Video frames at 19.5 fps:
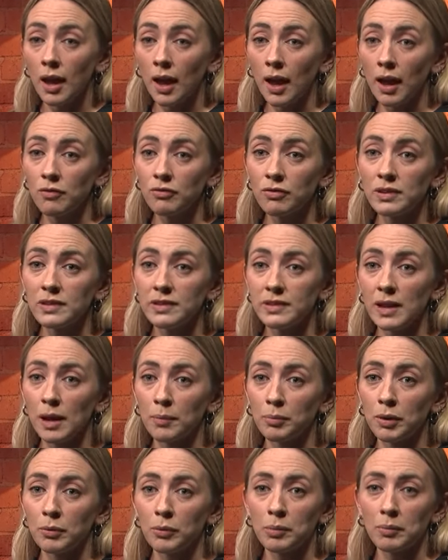Every step
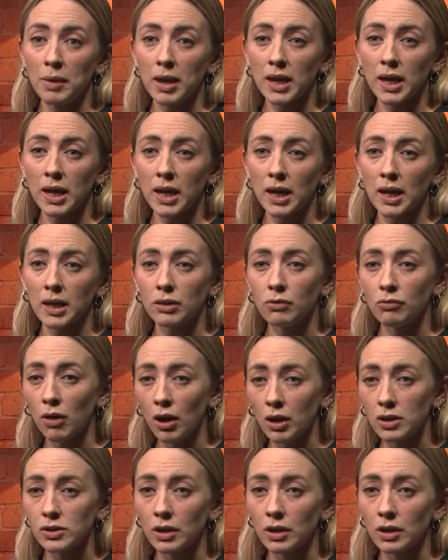that we're making in the right